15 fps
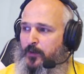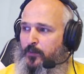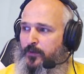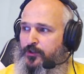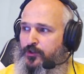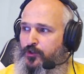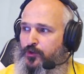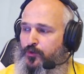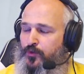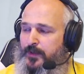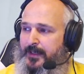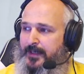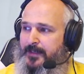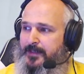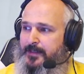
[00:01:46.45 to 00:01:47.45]
which
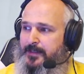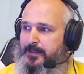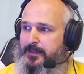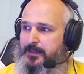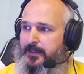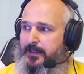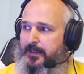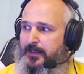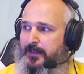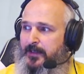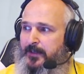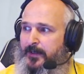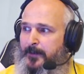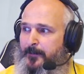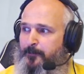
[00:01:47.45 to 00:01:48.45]
creates
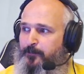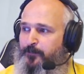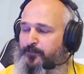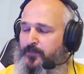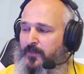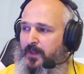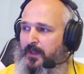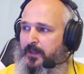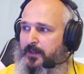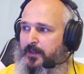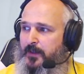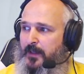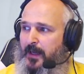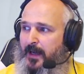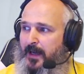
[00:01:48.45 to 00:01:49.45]

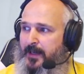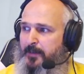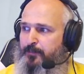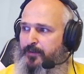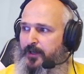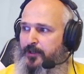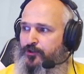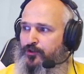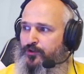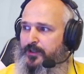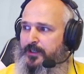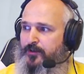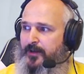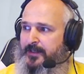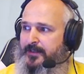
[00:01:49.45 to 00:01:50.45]
high pressure
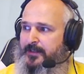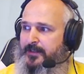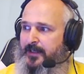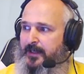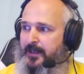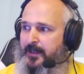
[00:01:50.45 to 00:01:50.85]
here at the